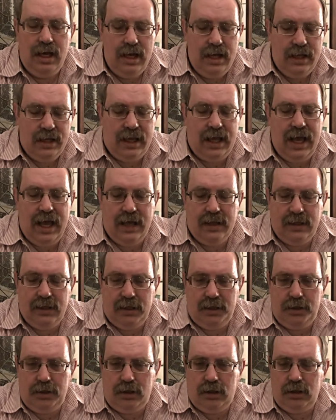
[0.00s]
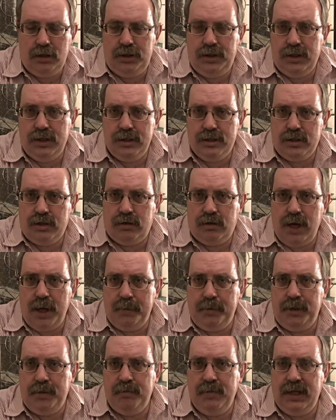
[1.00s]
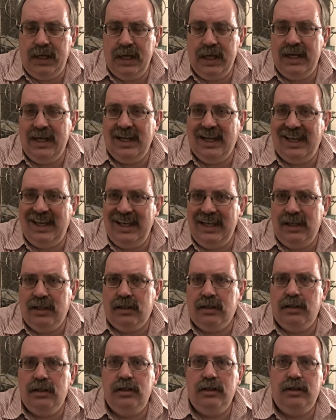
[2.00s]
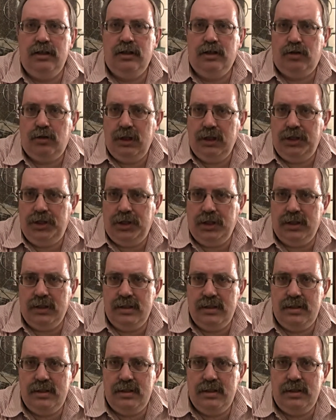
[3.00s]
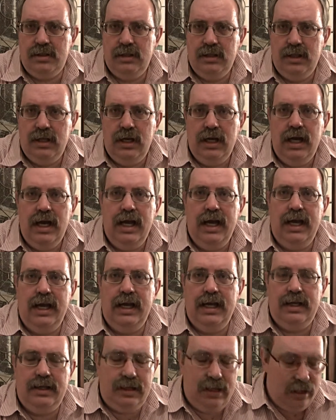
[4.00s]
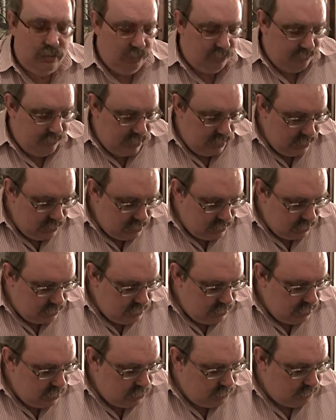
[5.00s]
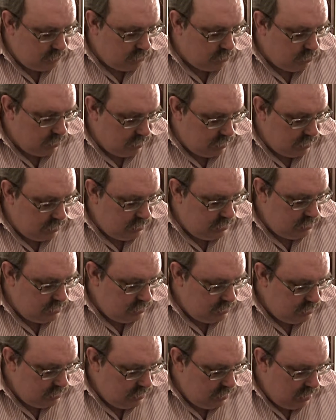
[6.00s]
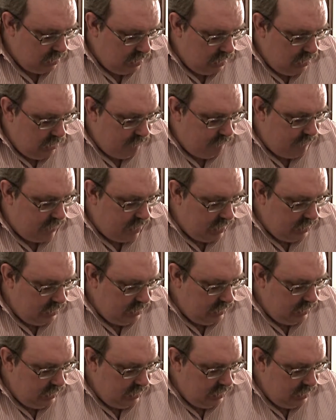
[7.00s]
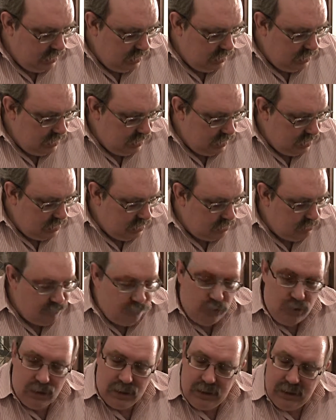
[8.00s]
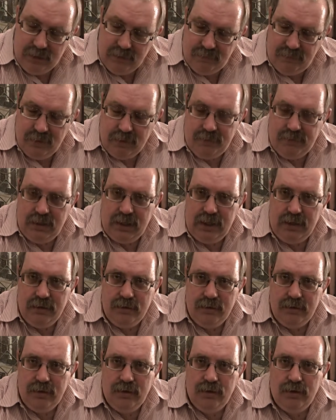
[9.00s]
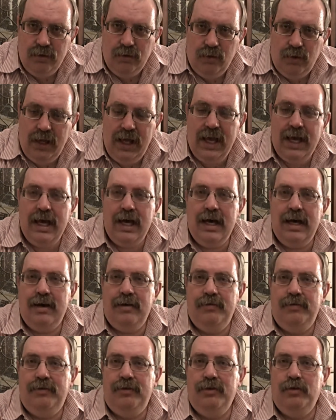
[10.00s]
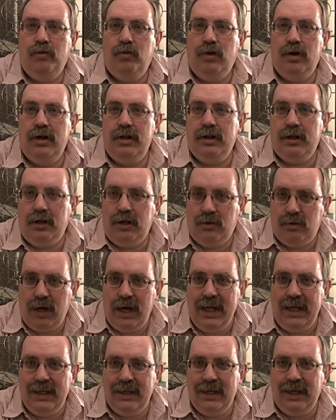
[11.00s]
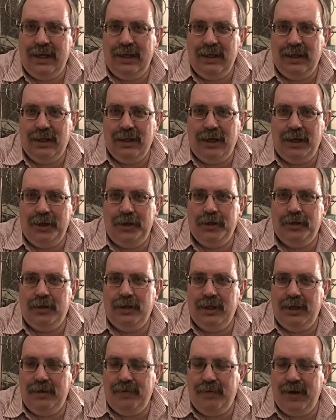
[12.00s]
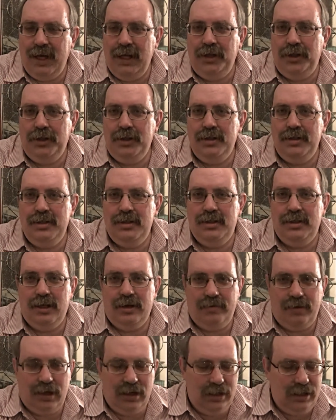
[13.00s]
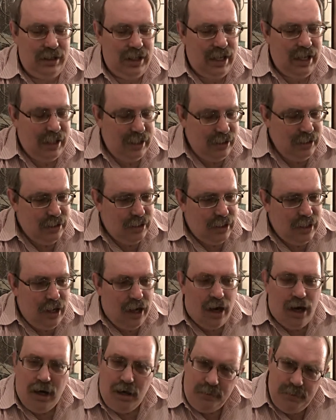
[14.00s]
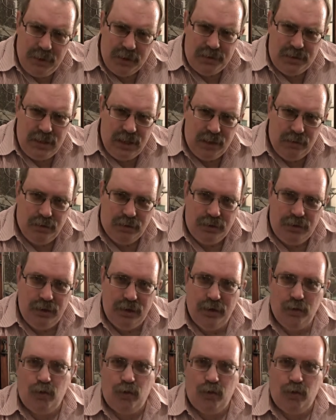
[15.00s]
The Catholic Church in its corruption began to kill Christians, and they were very successful with it. Finally, in 1450, we have one of the great technological innovations of our day, almost equal to the